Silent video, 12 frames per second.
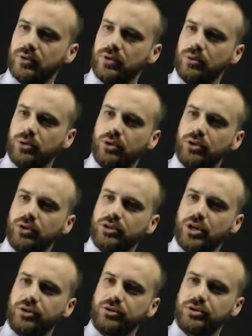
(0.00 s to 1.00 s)
We'll call it
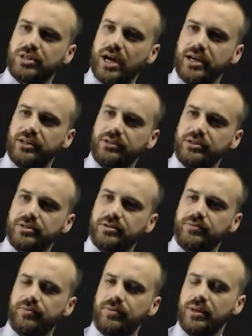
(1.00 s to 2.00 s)
total sales
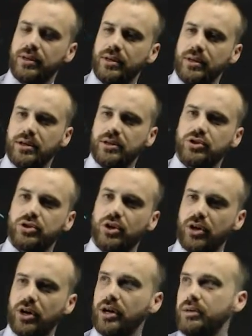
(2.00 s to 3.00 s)

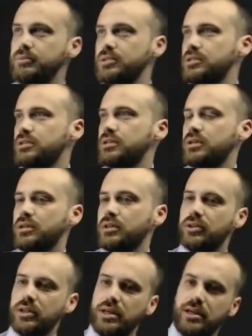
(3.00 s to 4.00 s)
times
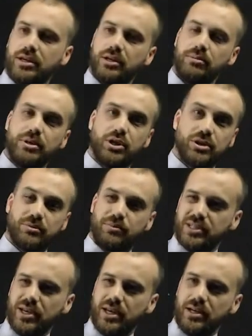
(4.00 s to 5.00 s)
the commission
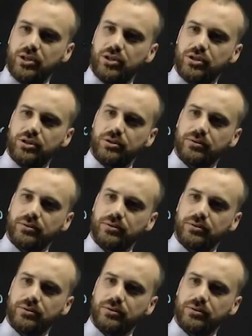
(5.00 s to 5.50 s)
percentage.